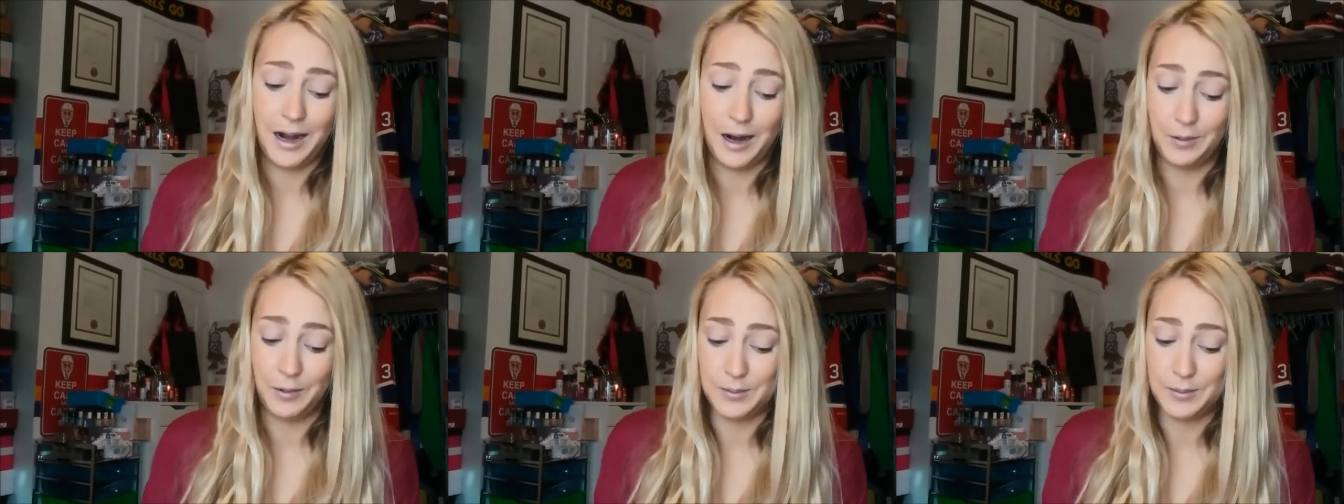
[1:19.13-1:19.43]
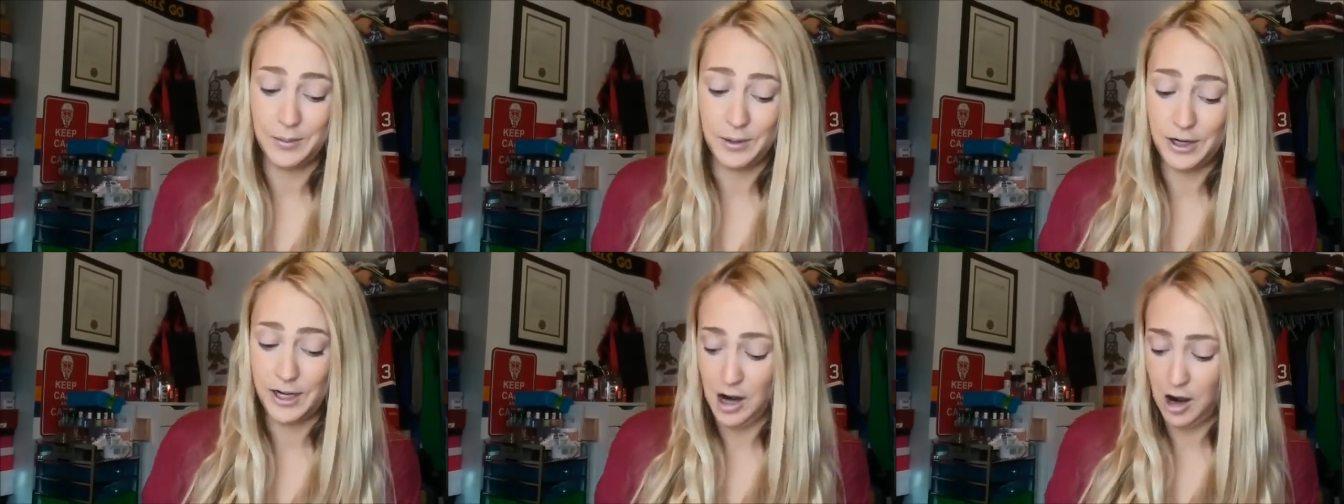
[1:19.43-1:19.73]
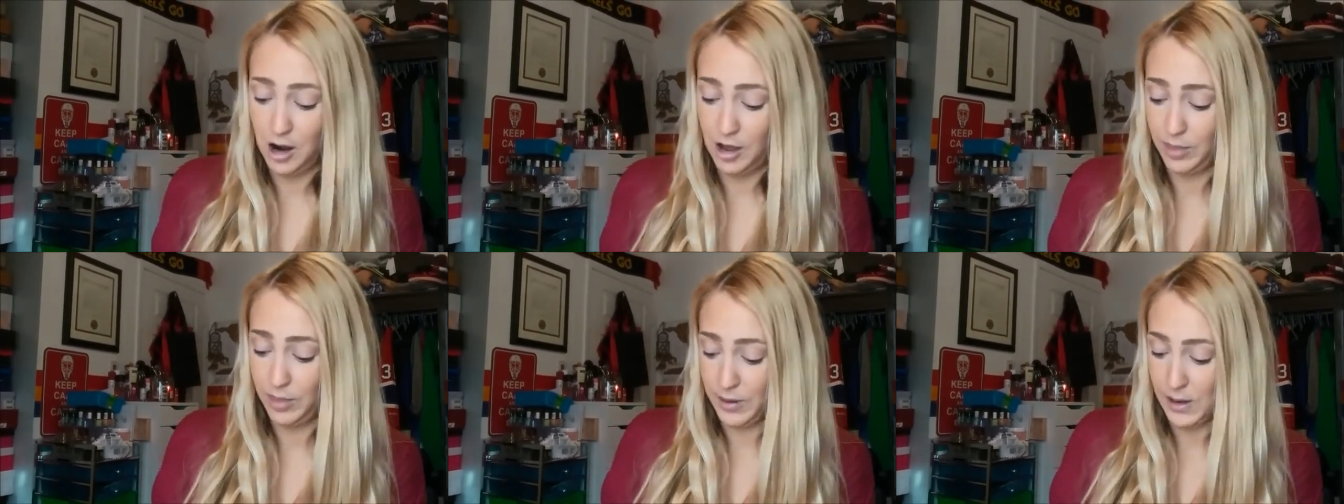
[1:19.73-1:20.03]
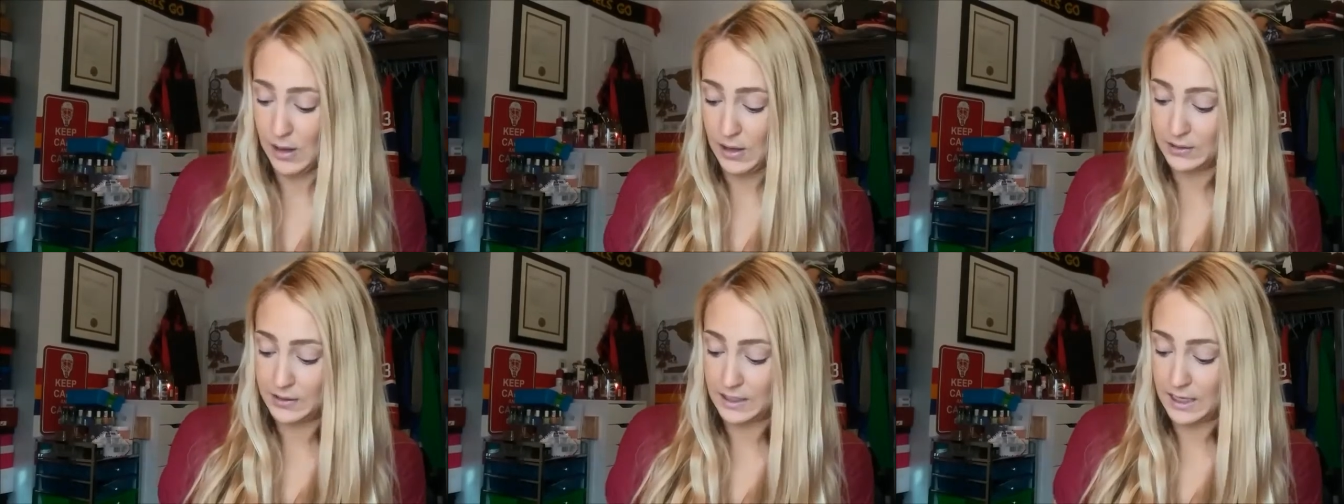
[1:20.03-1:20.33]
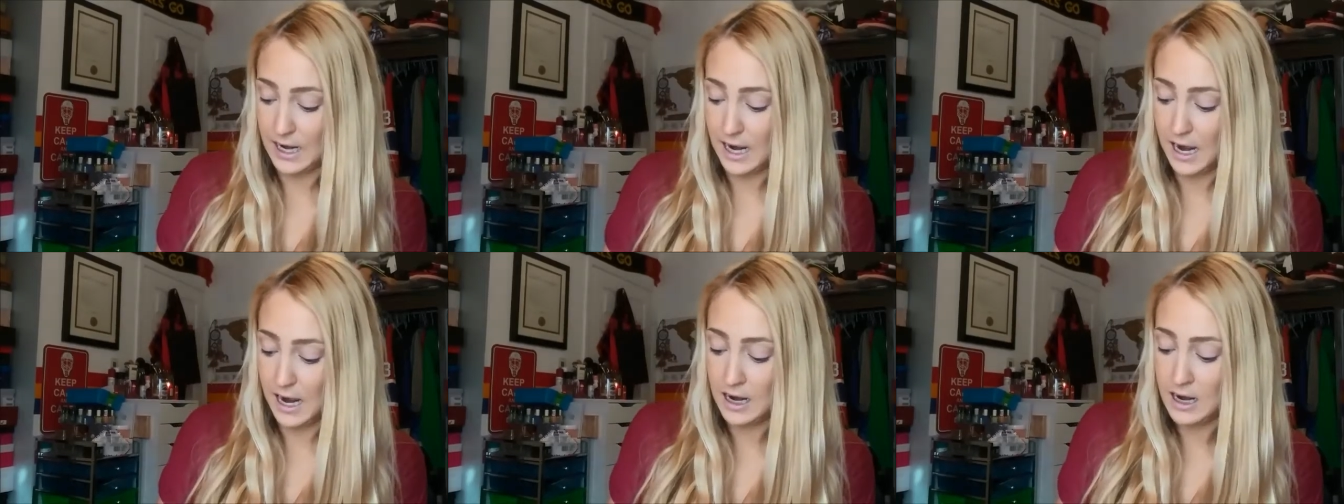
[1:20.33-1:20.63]
I was pretty on the ball
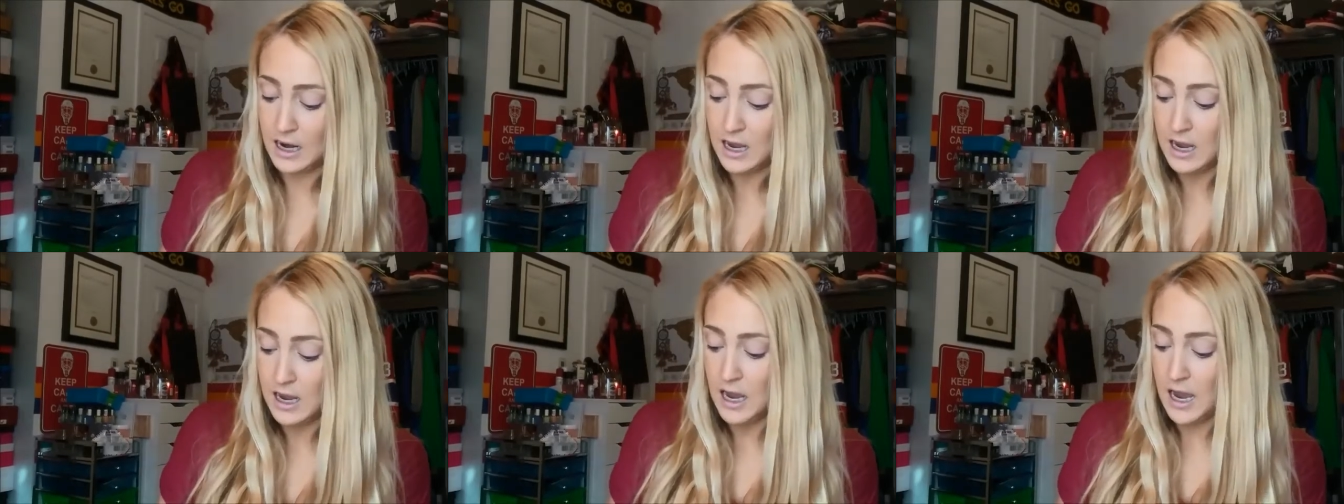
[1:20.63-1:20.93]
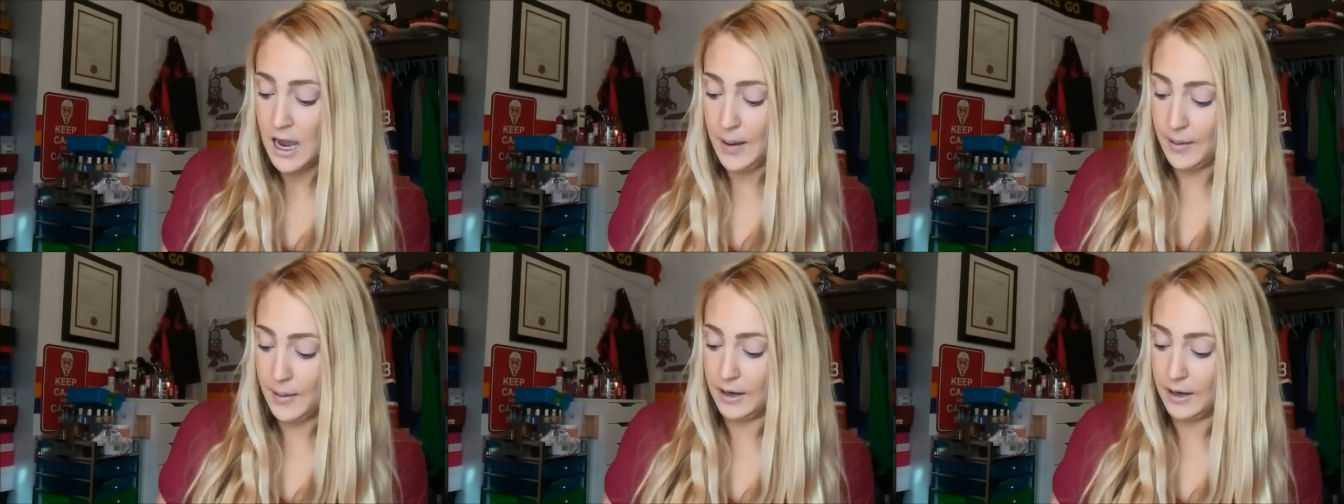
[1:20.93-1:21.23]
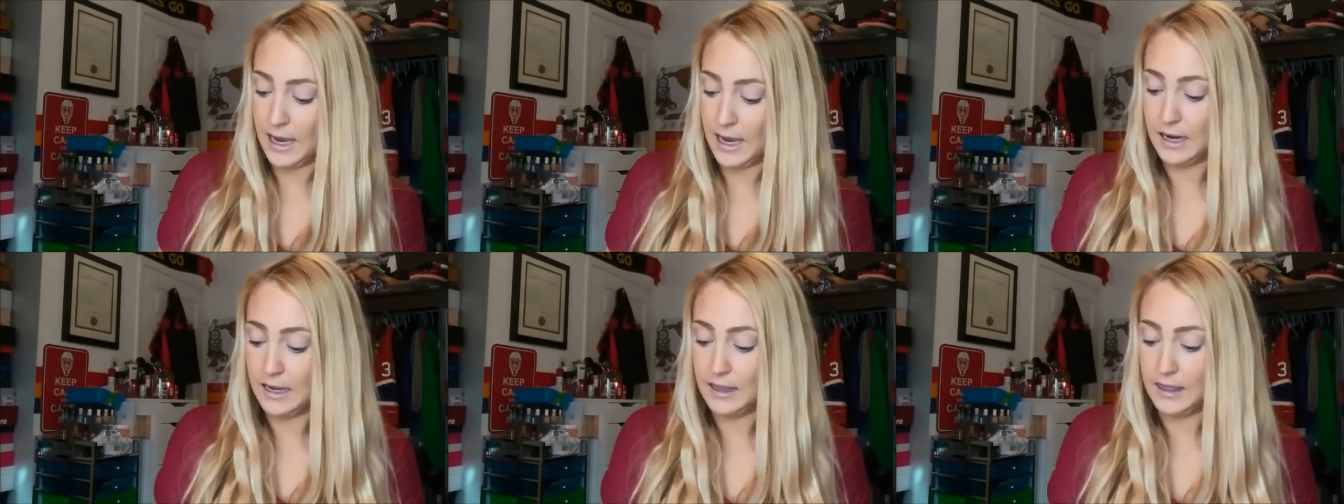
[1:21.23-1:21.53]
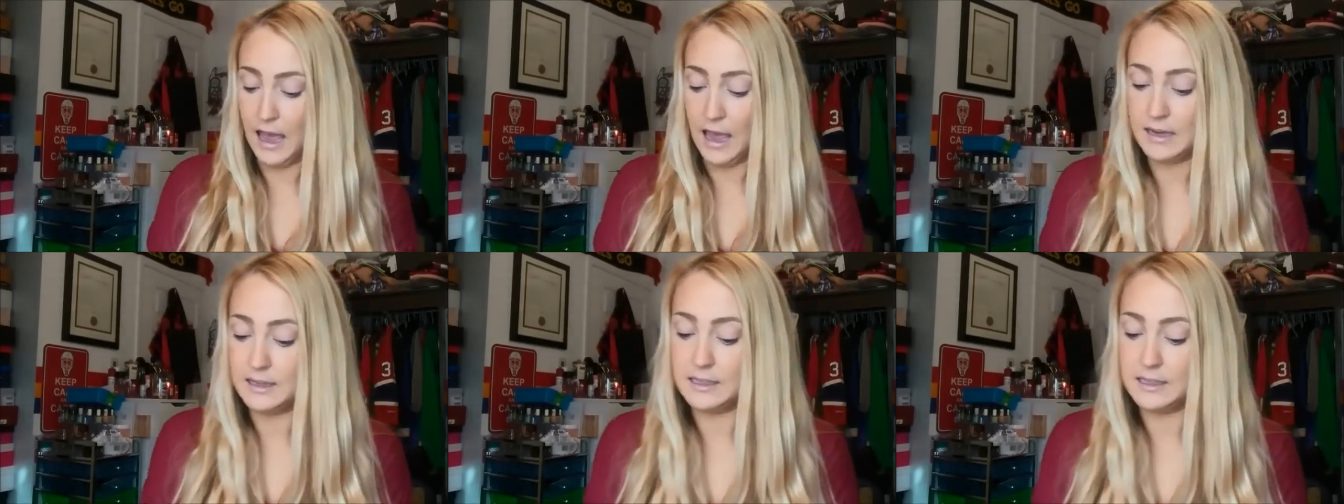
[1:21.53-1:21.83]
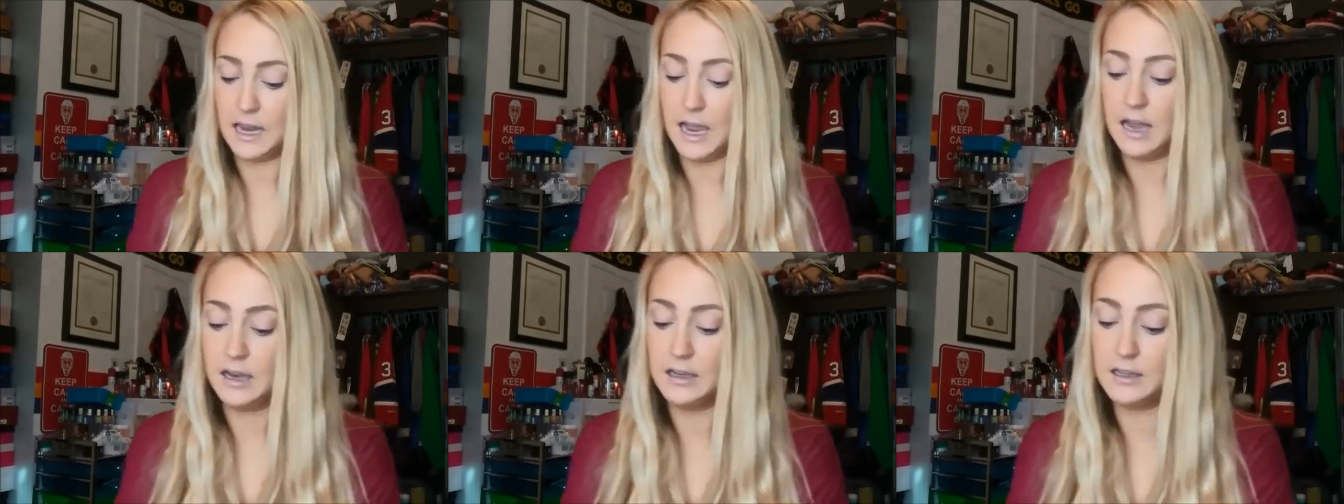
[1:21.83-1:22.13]
today about getting that
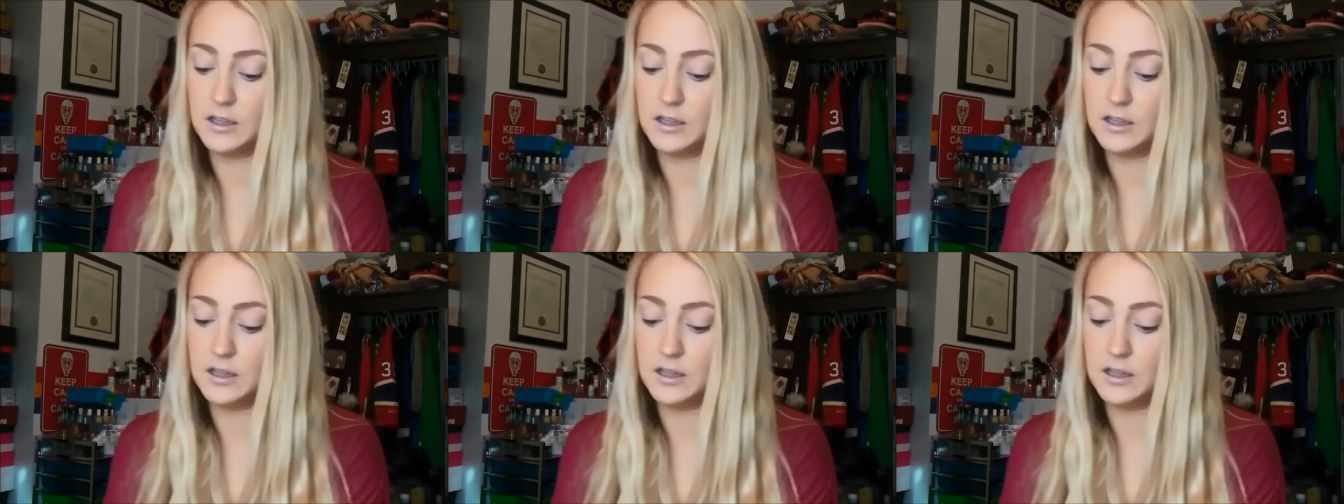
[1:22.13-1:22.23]
done.